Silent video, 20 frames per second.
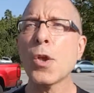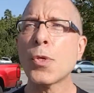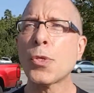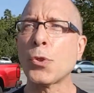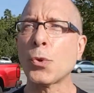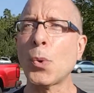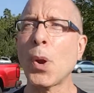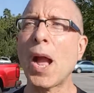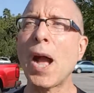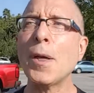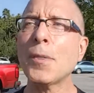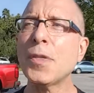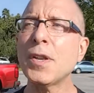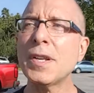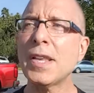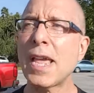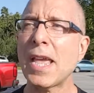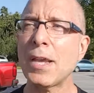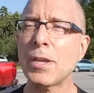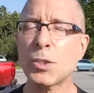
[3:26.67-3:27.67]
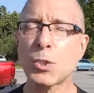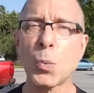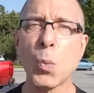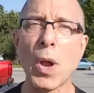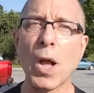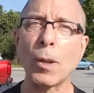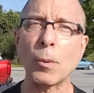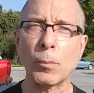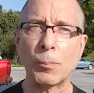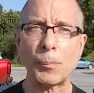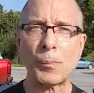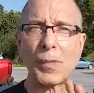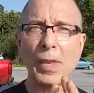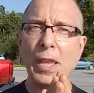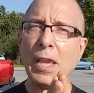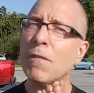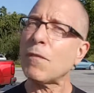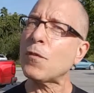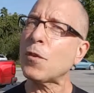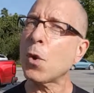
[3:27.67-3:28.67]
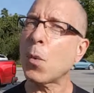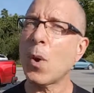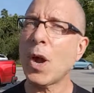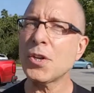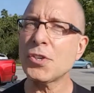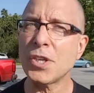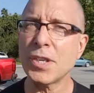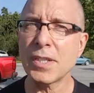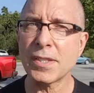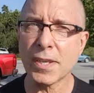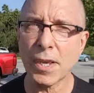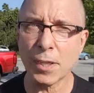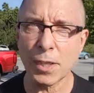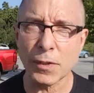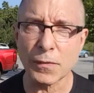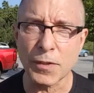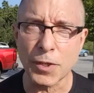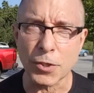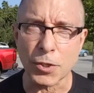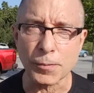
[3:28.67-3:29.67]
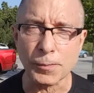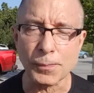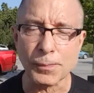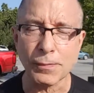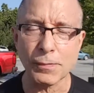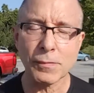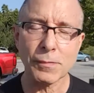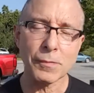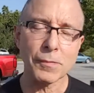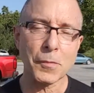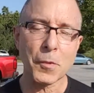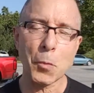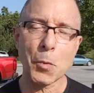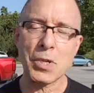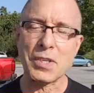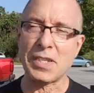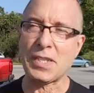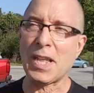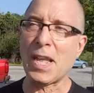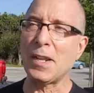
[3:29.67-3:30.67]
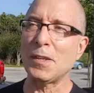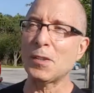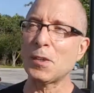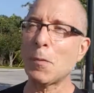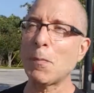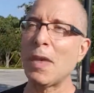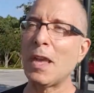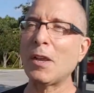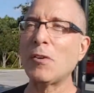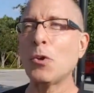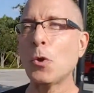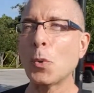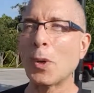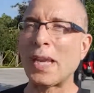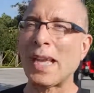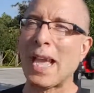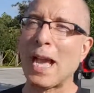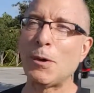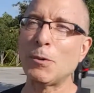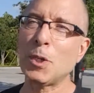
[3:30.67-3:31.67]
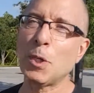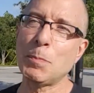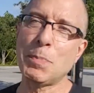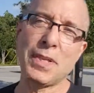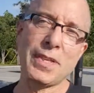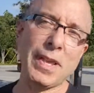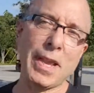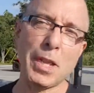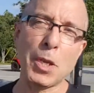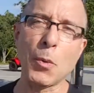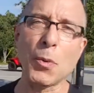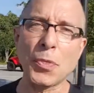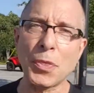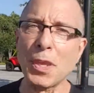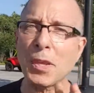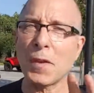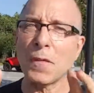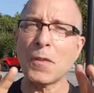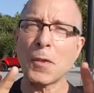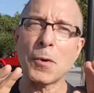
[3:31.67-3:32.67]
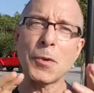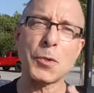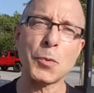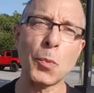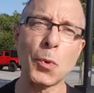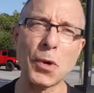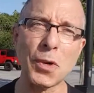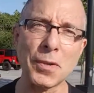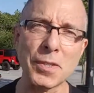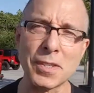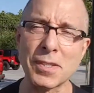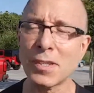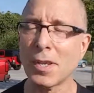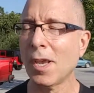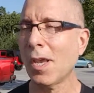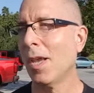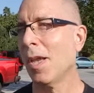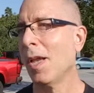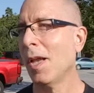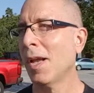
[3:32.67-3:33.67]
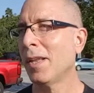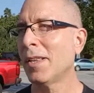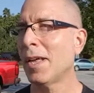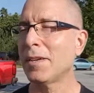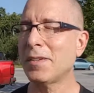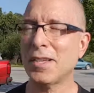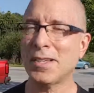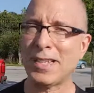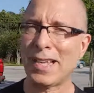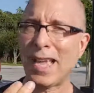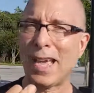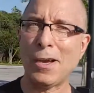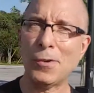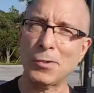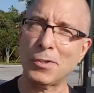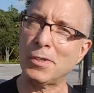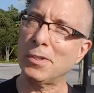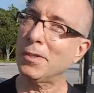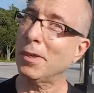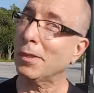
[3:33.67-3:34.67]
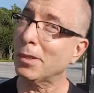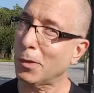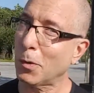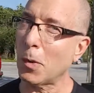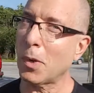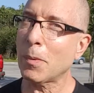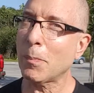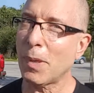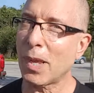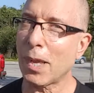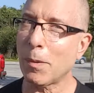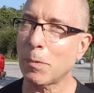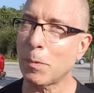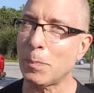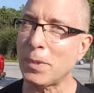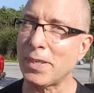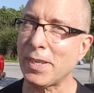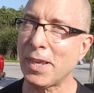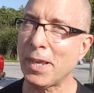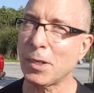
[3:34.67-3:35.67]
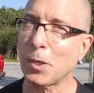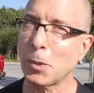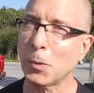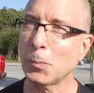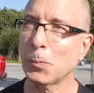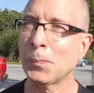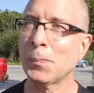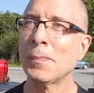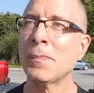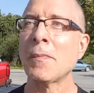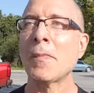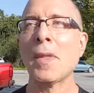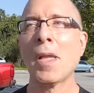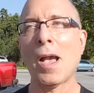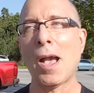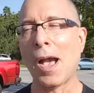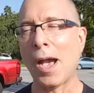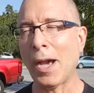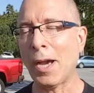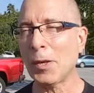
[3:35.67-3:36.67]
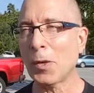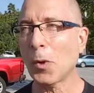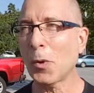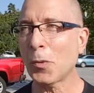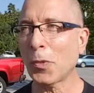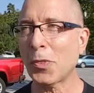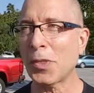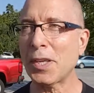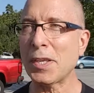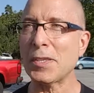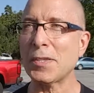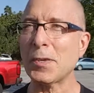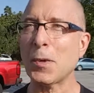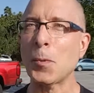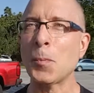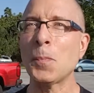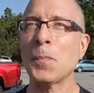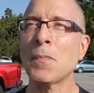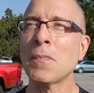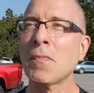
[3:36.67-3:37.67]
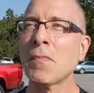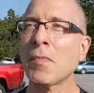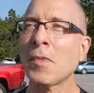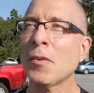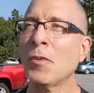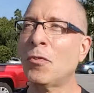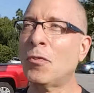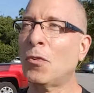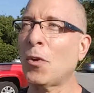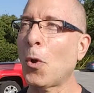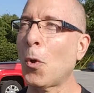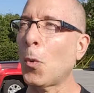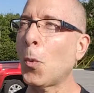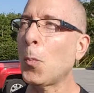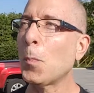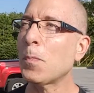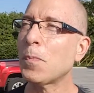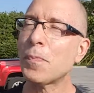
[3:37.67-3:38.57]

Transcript: Throughout the day as well, if you're watching television, which tends to make you a couch potato, and think of those words, not just couch. You want to become a potato? I don't think so. So,